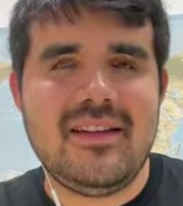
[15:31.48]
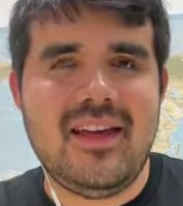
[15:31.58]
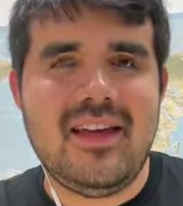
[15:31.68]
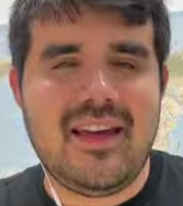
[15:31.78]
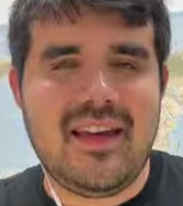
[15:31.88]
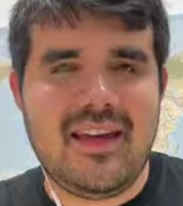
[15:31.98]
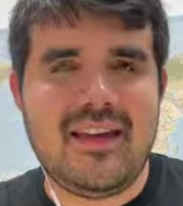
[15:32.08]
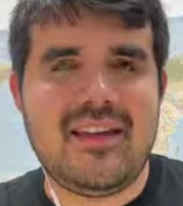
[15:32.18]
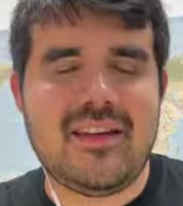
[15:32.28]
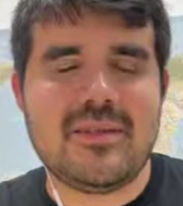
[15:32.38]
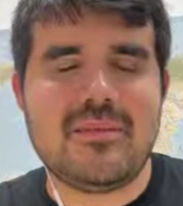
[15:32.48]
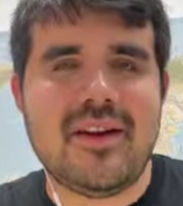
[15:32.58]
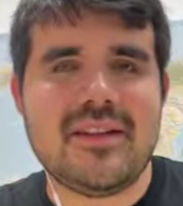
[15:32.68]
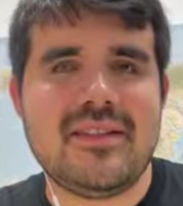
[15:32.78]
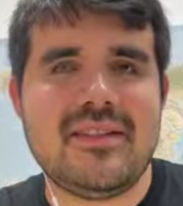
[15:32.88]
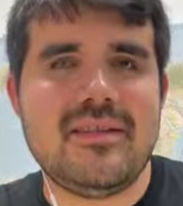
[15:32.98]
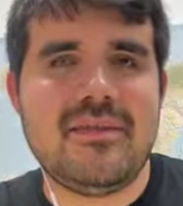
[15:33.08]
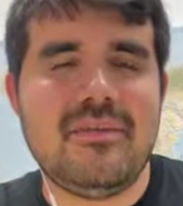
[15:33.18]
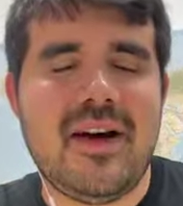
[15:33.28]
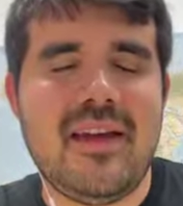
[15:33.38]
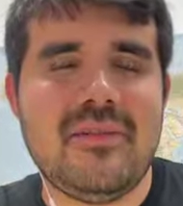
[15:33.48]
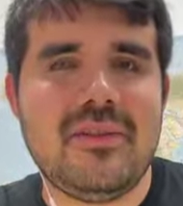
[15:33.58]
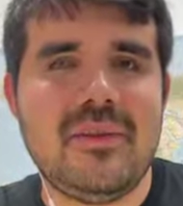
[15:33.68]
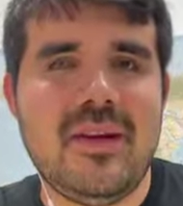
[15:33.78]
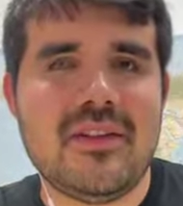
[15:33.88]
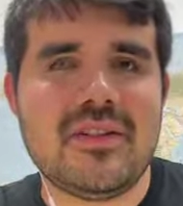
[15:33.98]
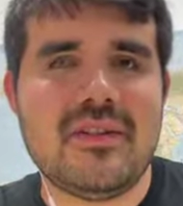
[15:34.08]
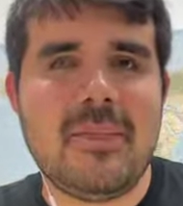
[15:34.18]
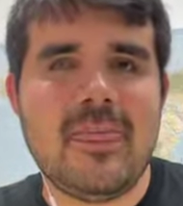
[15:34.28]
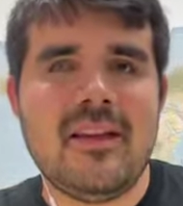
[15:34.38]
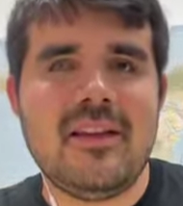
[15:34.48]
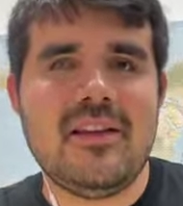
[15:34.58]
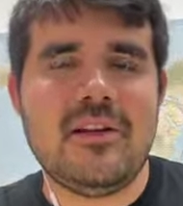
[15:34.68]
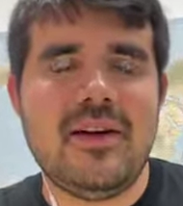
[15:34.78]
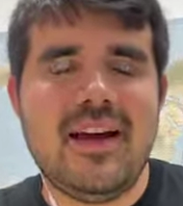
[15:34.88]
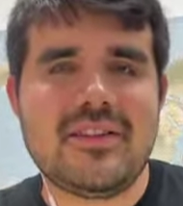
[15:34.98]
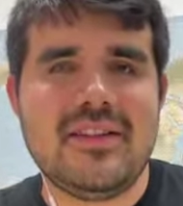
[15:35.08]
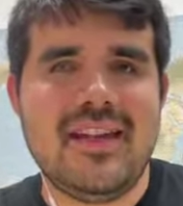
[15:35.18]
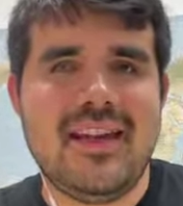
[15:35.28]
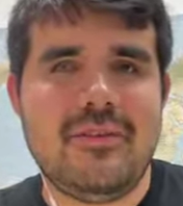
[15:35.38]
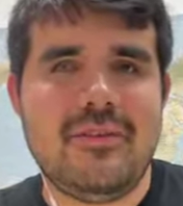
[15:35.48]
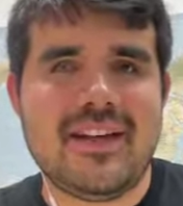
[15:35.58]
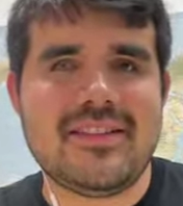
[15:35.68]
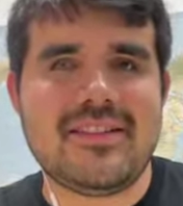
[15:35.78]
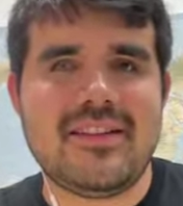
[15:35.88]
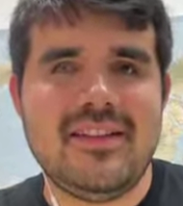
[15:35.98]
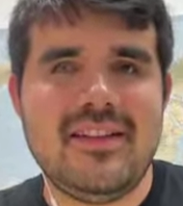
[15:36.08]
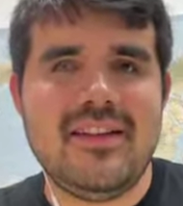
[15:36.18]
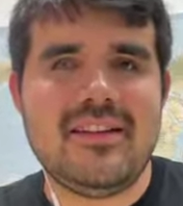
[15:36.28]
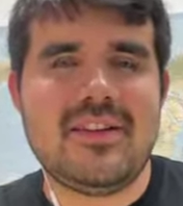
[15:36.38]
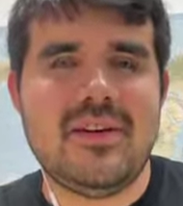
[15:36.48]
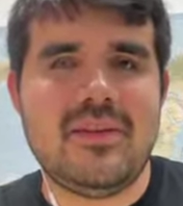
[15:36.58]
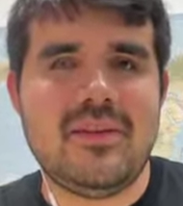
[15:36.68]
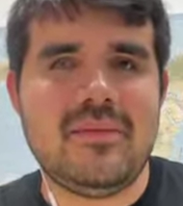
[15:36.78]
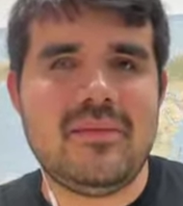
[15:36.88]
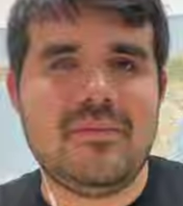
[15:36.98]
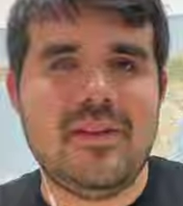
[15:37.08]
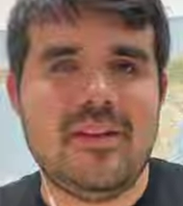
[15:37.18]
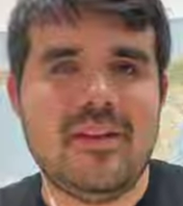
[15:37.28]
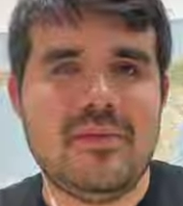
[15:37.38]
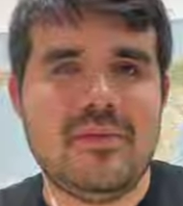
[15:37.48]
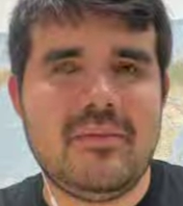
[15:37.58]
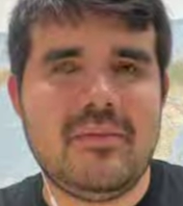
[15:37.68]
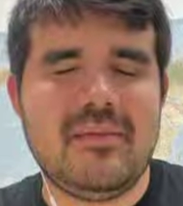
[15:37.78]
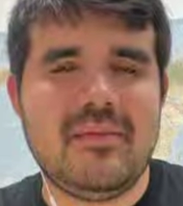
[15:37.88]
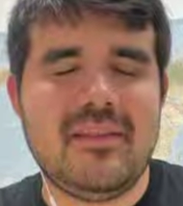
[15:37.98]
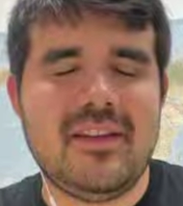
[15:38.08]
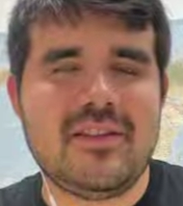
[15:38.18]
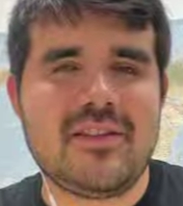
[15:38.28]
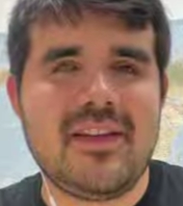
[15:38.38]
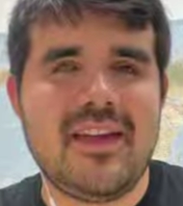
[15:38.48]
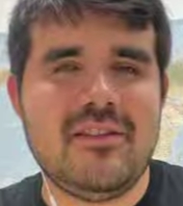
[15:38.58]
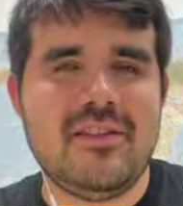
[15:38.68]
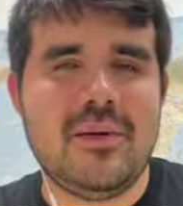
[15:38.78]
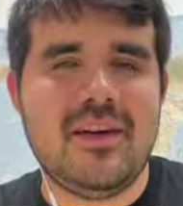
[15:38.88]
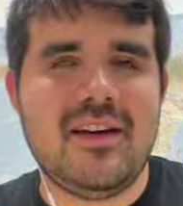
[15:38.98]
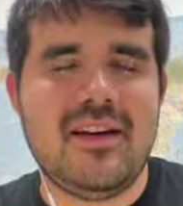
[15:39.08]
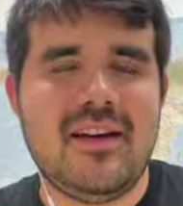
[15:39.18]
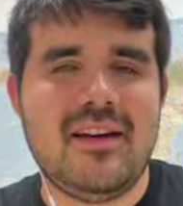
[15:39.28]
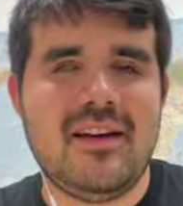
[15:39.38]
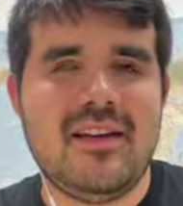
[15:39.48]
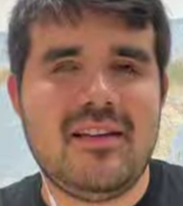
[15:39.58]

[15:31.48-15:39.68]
AKA expressed by inflammation, you don't actually get faster. So, let's just say you're doing a